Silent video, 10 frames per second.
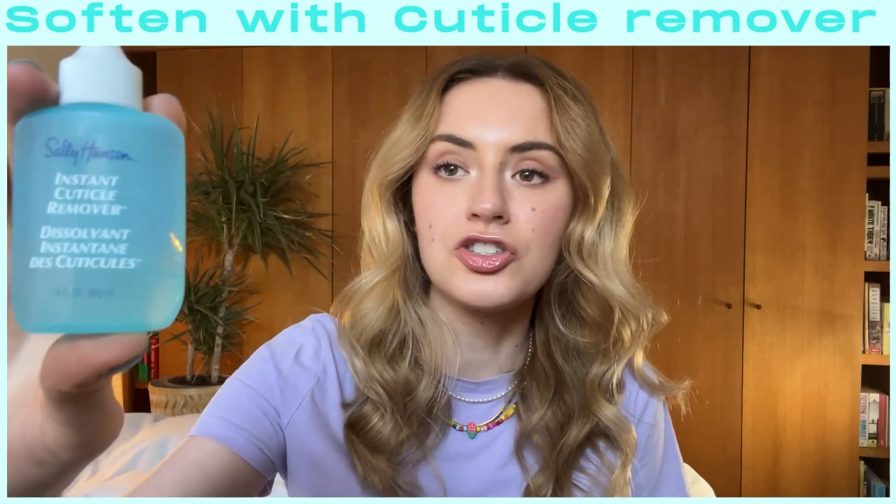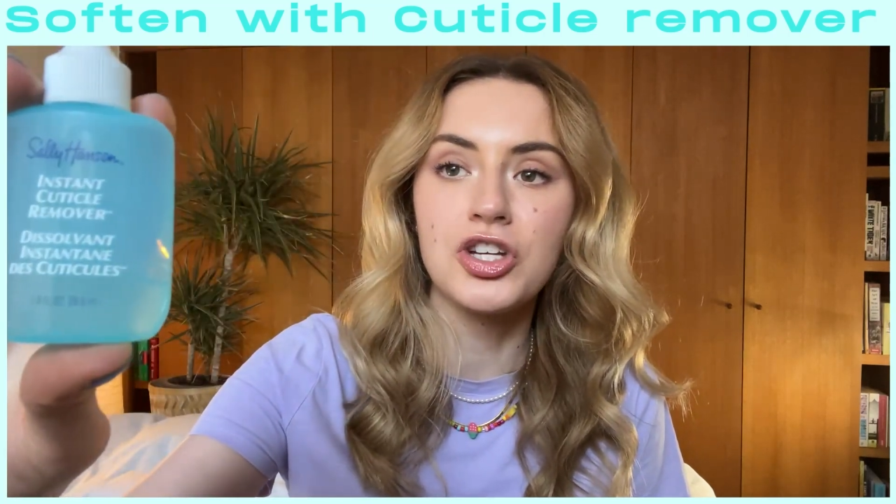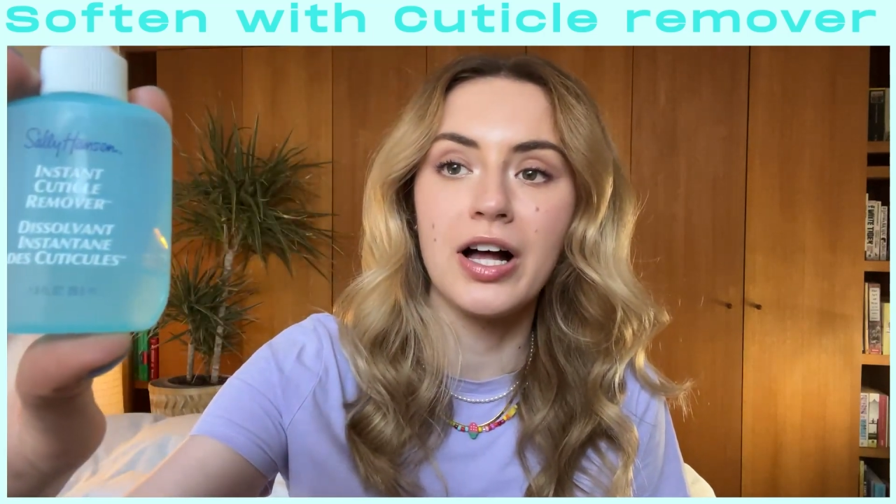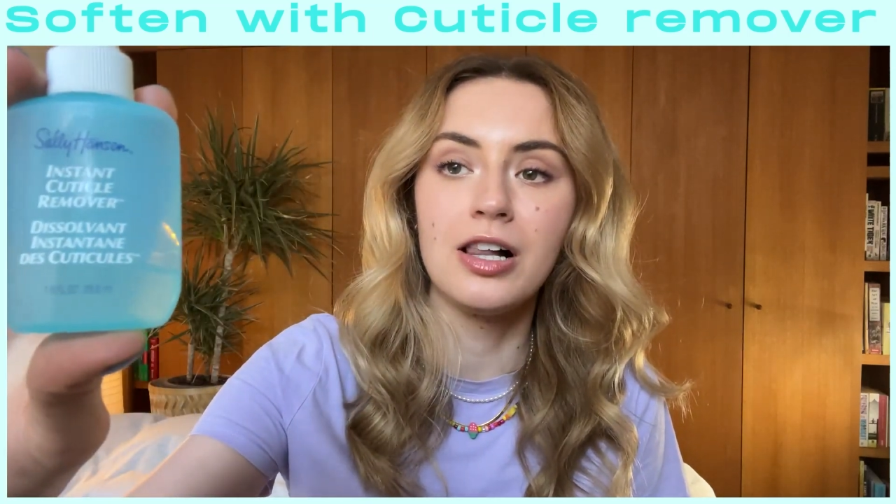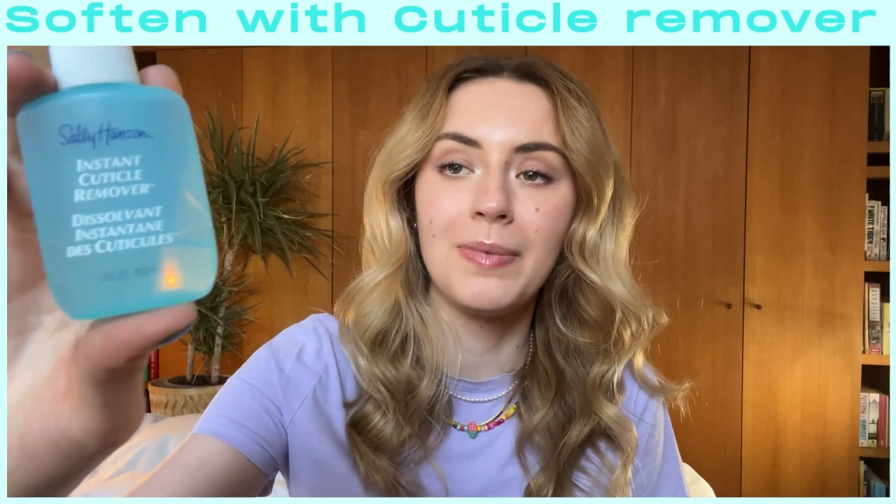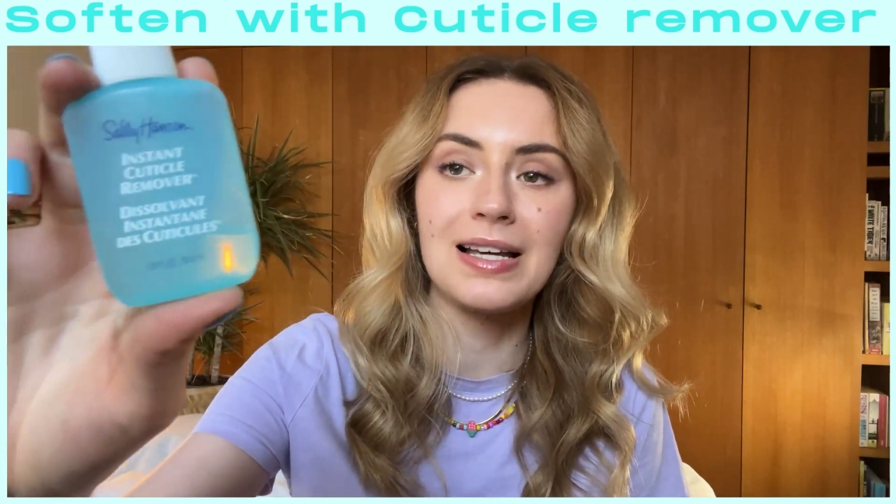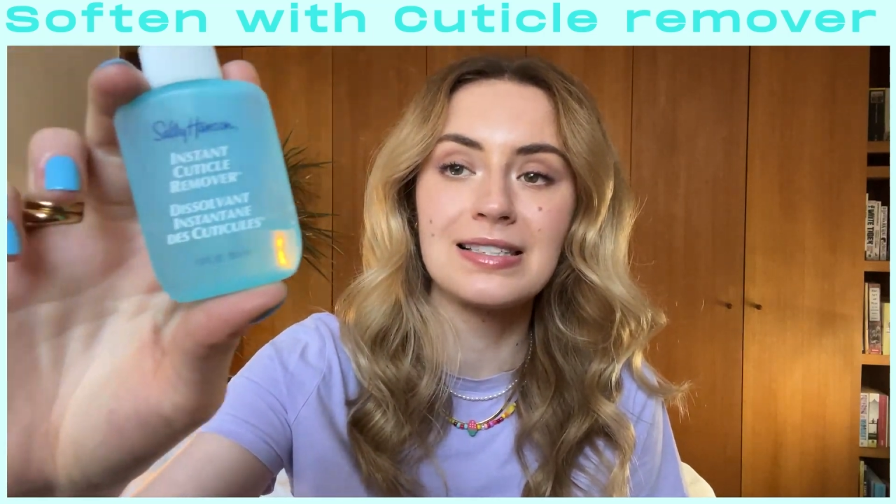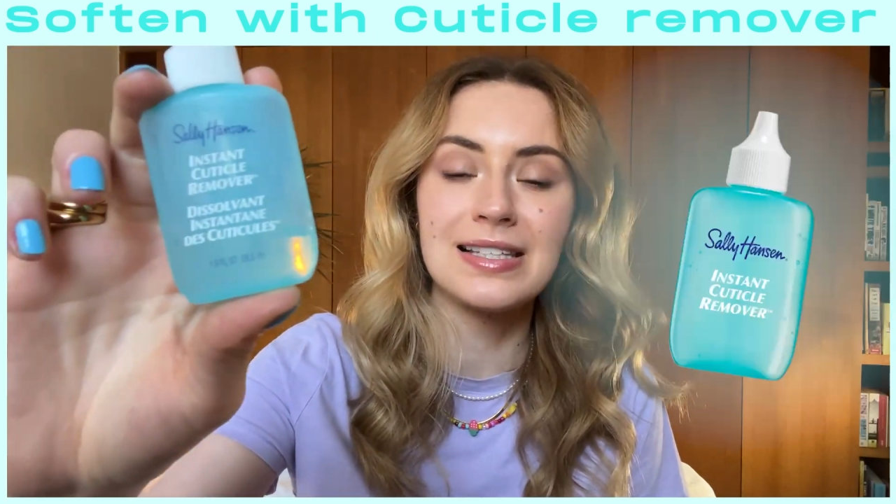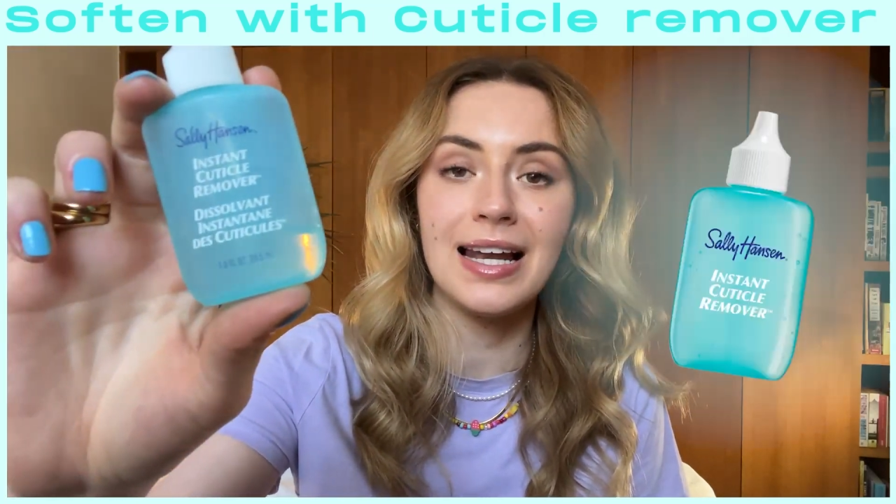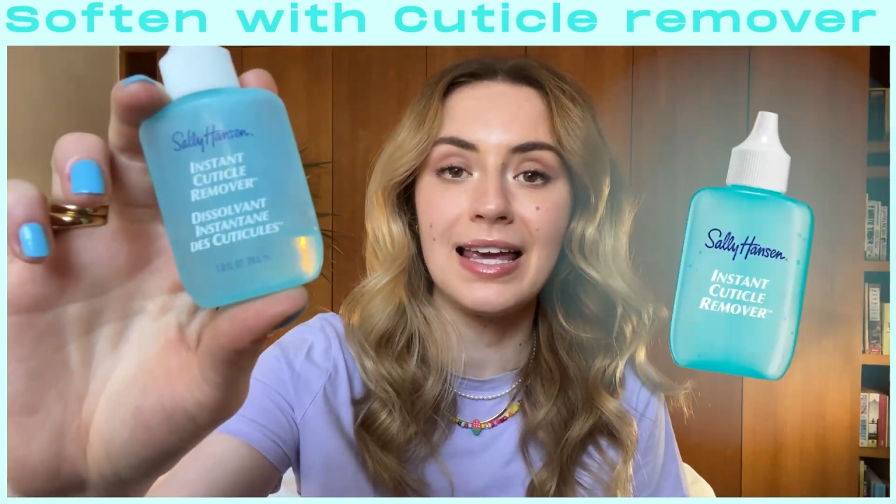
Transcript: gel by Sally